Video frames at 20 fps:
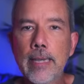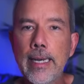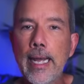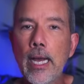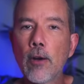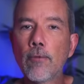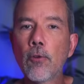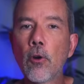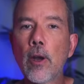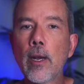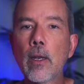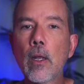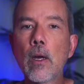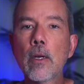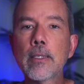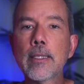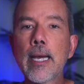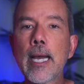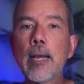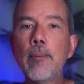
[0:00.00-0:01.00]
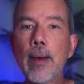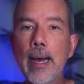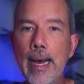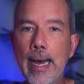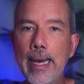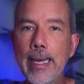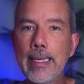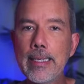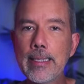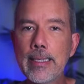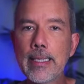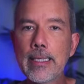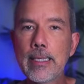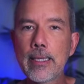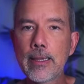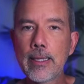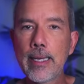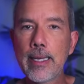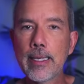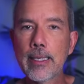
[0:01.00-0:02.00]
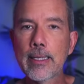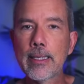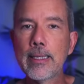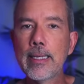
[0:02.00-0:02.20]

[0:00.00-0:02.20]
Now, for a long time, I did think